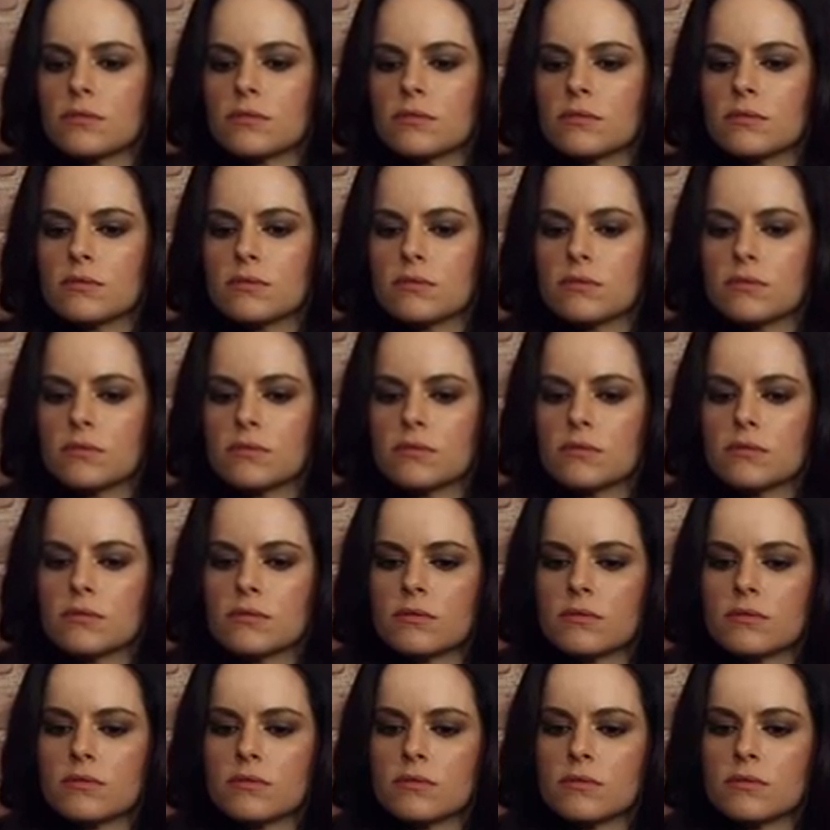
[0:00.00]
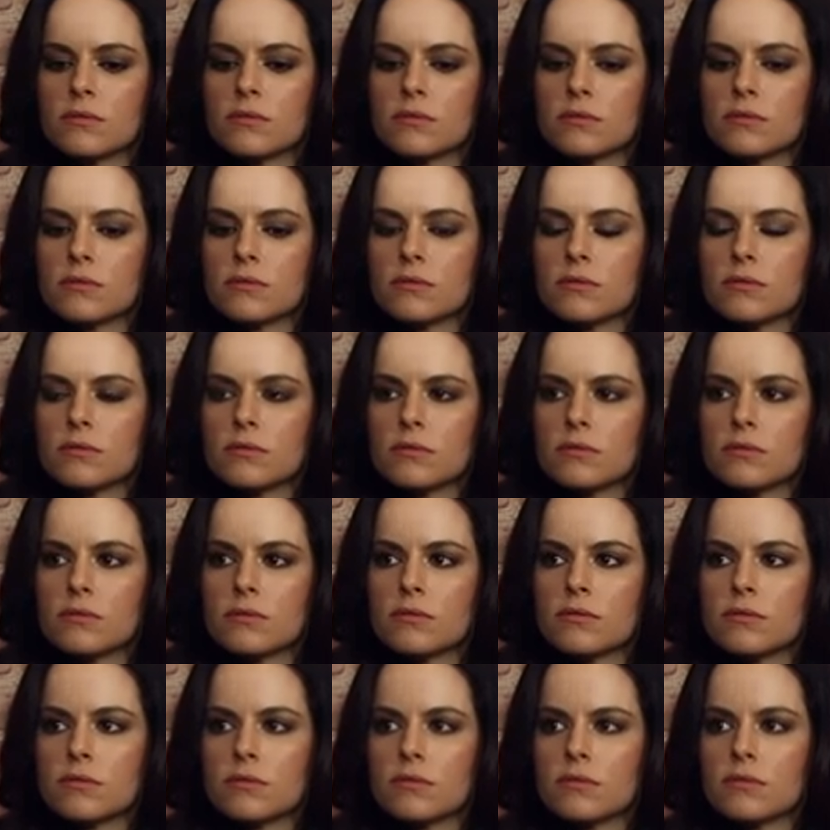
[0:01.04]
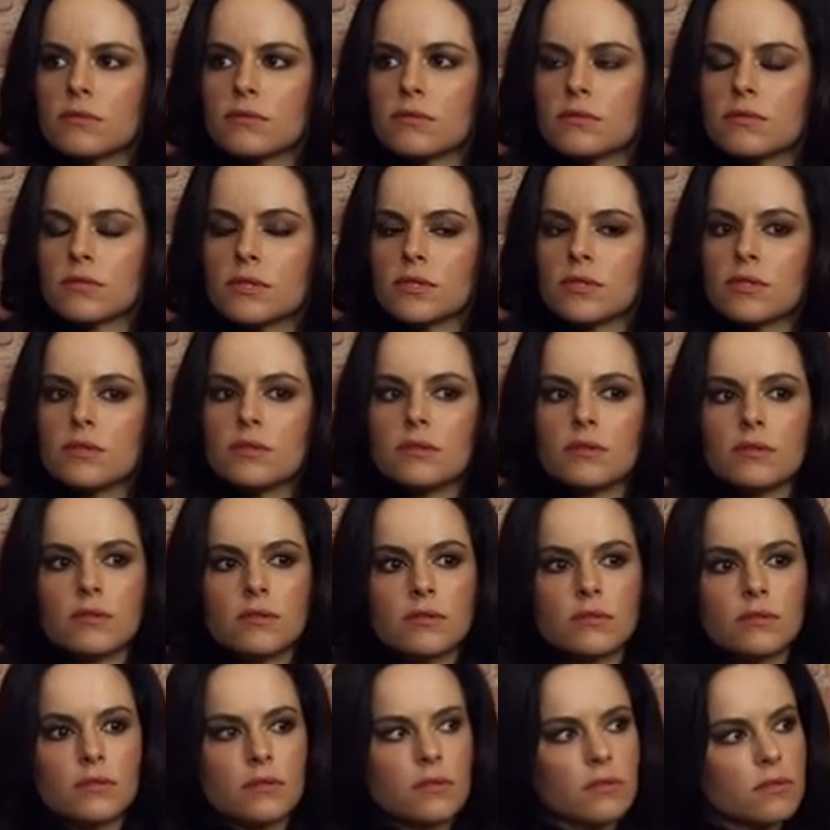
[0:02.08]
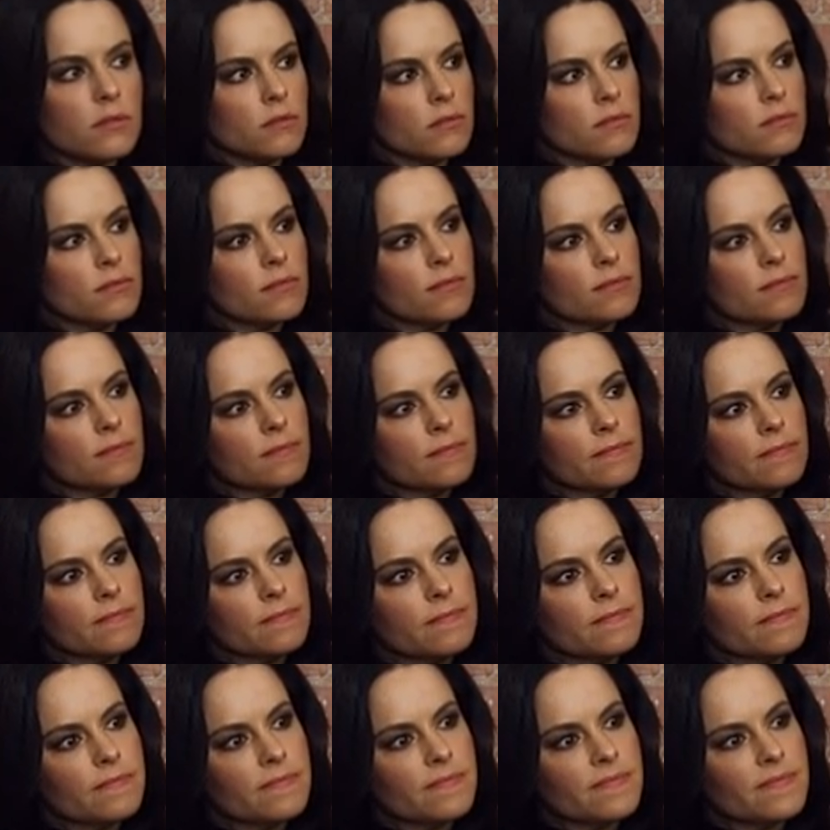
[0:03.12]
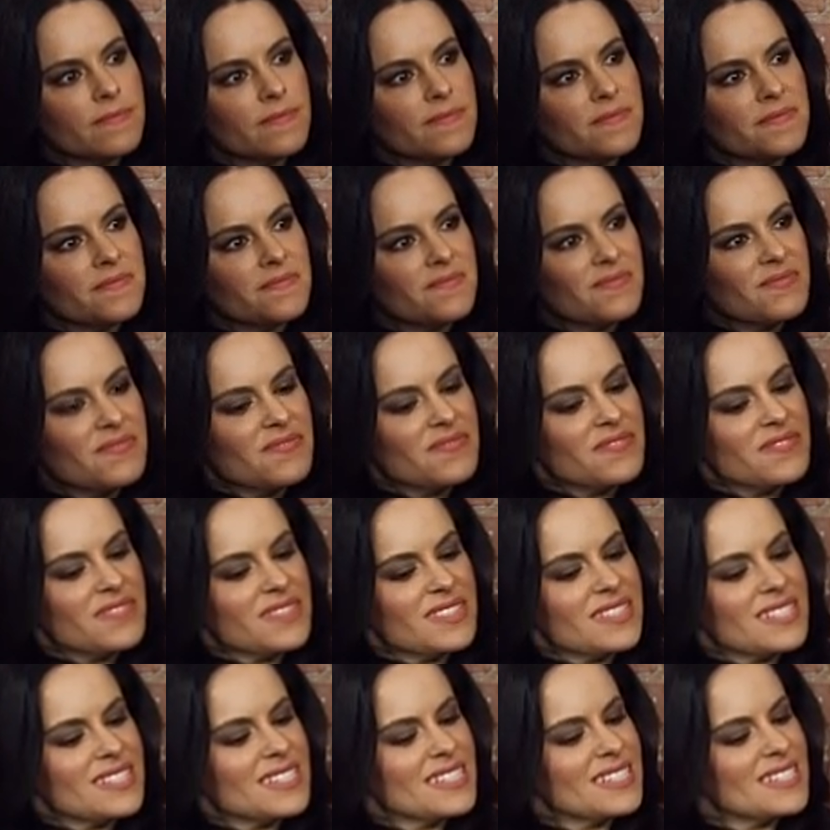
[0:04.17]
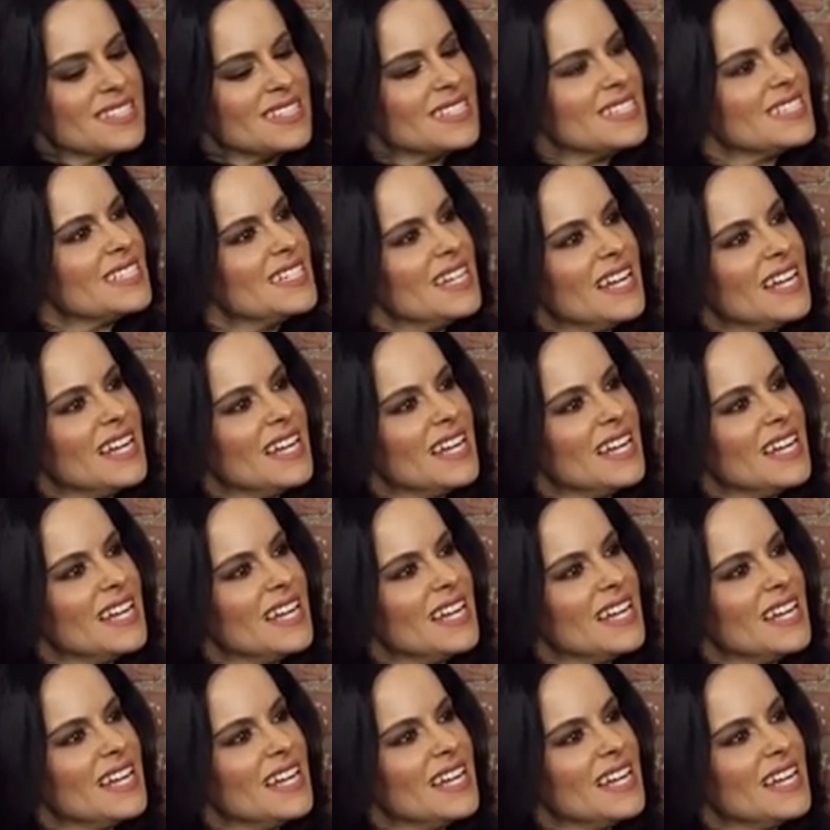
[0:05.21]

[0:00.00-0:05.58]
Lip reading: (not speaking)